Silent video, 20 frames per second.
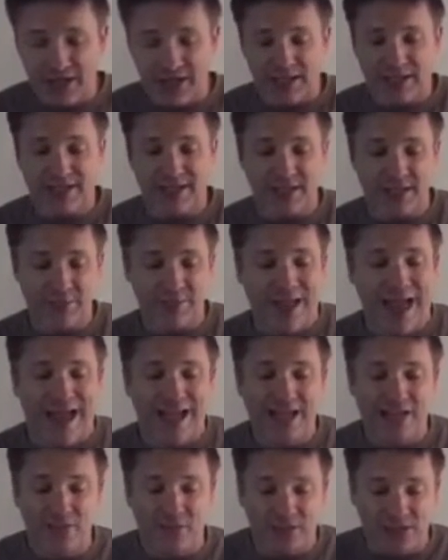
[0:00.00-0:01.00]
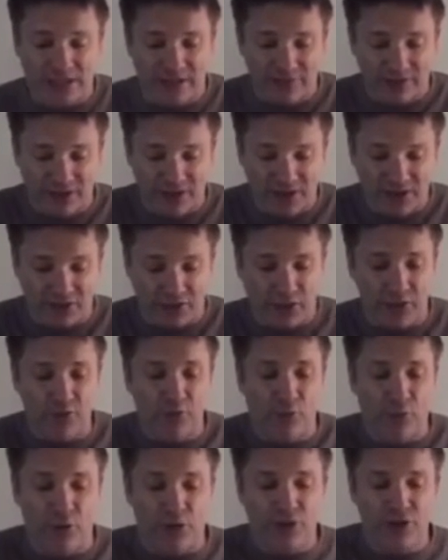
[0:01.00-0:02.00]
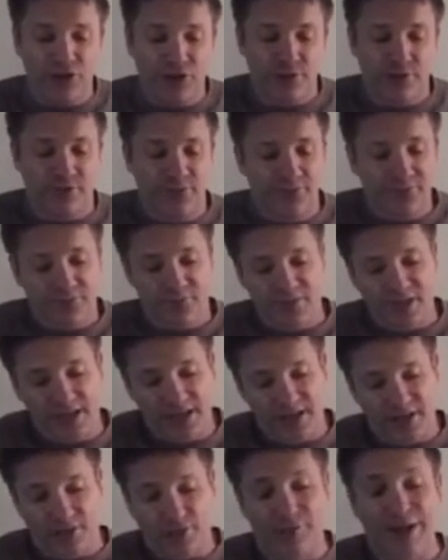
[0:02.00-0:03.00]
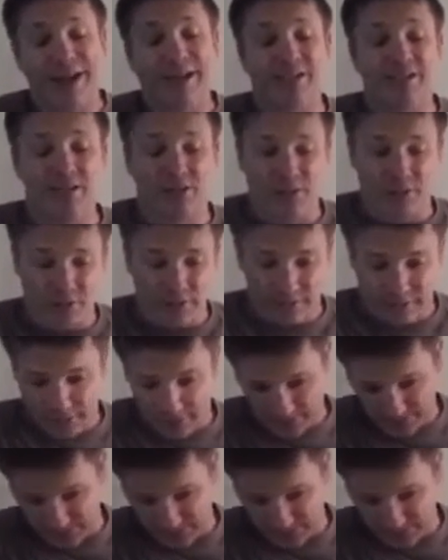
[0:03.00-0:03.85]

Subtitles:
He said the package was left on his front porch in a rainstorm.